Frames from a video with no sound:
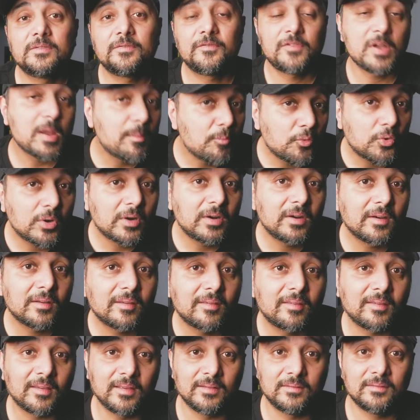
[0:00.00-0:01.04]

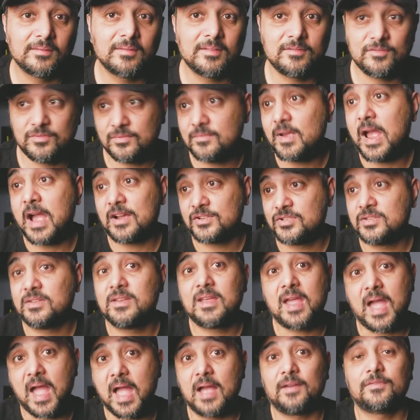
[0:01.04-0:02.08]
frameworks and you
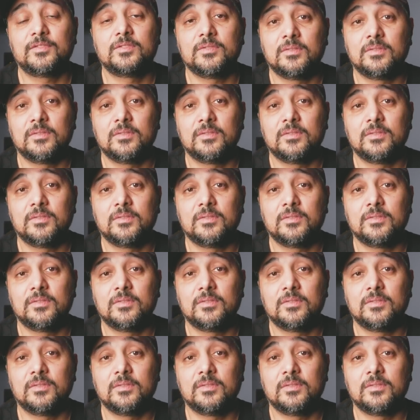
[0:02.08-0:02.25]
actually have